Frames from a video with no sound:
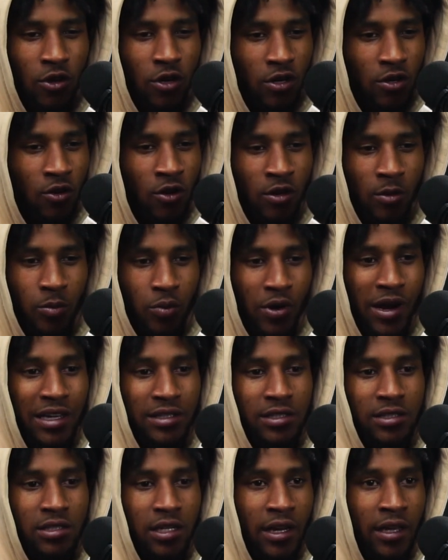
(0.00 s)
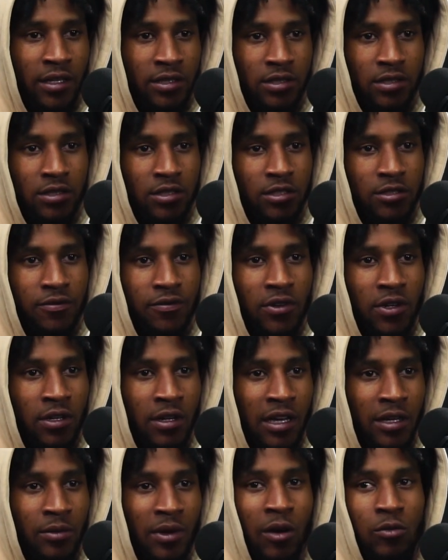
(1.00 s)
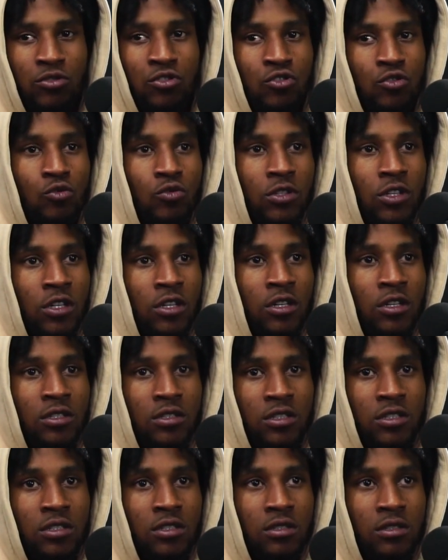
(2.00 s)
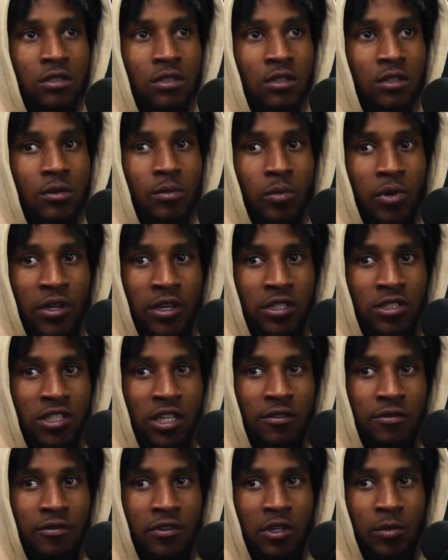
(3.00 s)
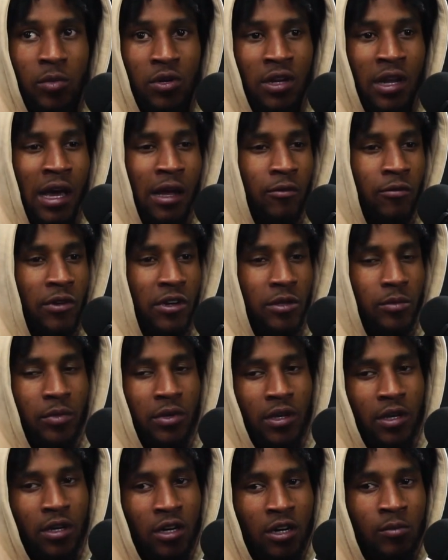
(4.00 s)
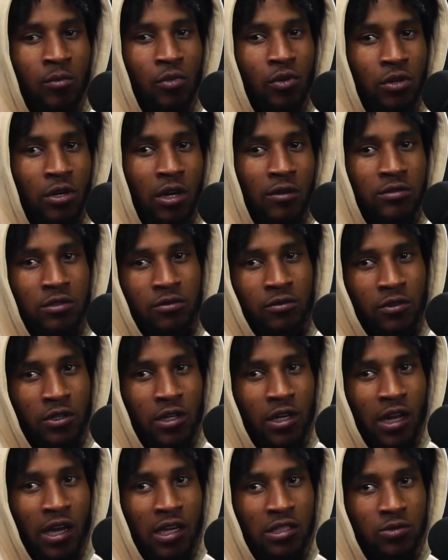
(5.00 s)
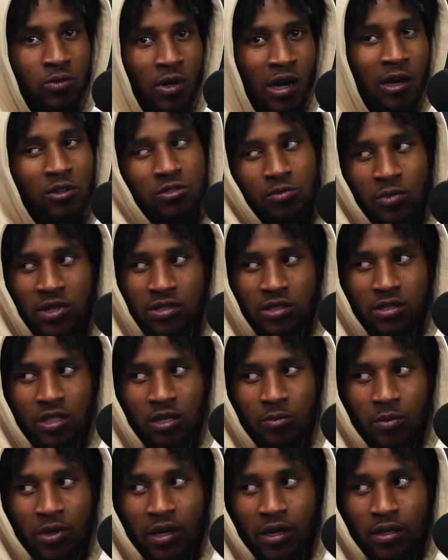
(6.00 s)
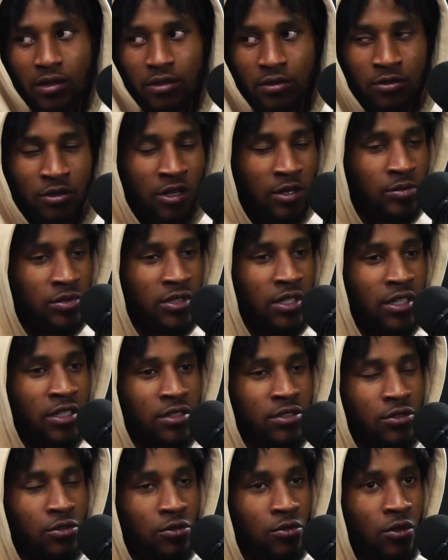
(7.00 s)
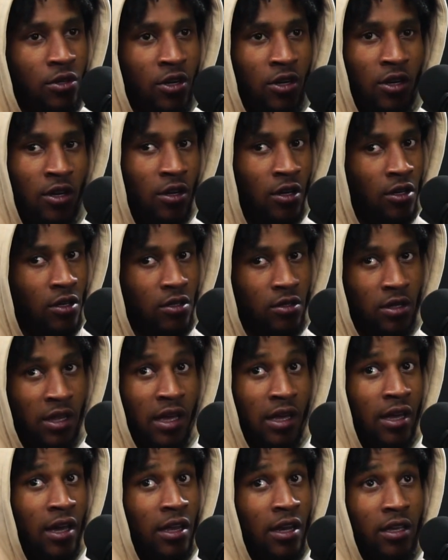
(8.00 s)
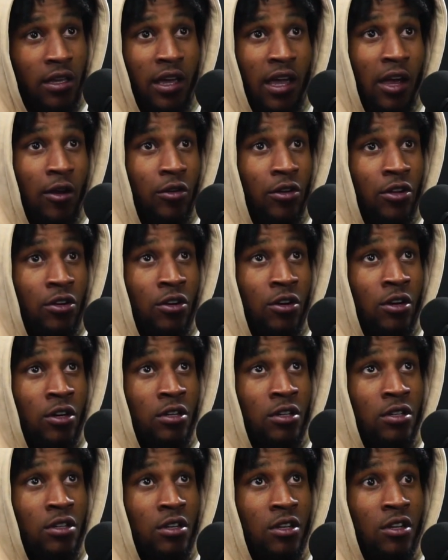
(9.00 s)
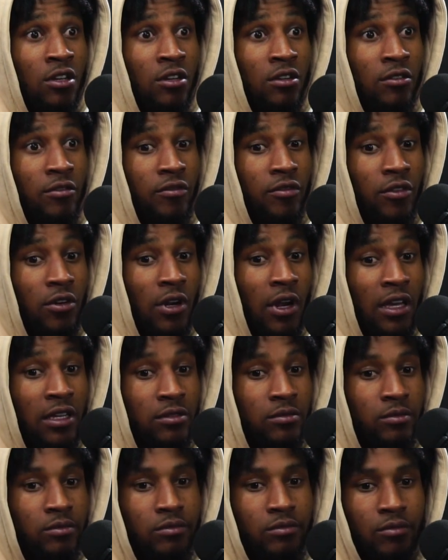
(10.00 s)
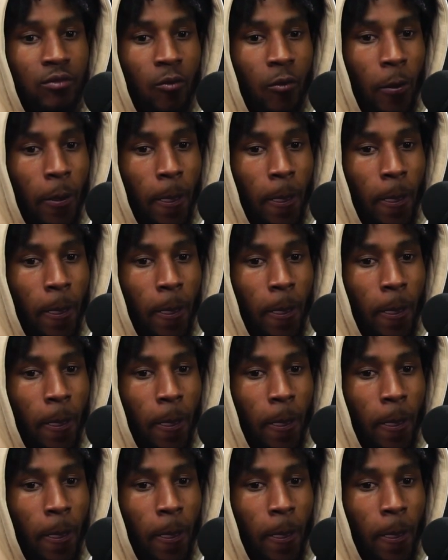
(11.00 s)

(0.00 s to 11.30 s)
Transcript: started going to practice less, just feeling like I was too good to play JV, but not really being humble enough to realize what I was messing up at. You know what I'm saying? So that kind of carried on for like